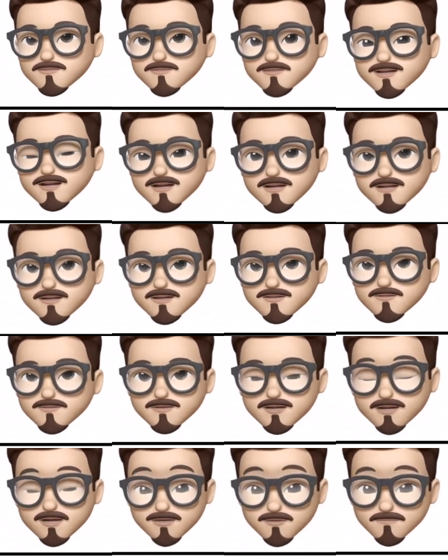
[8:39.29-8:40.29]
Adding
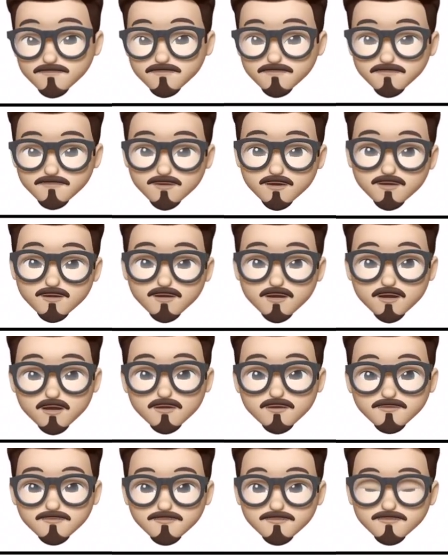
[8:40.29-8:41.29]
some
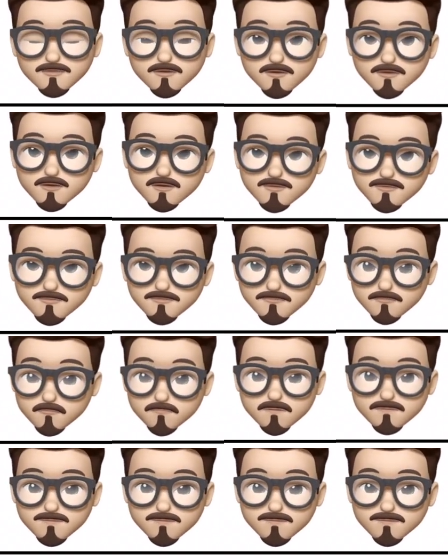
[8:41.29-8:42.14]
details on his rope,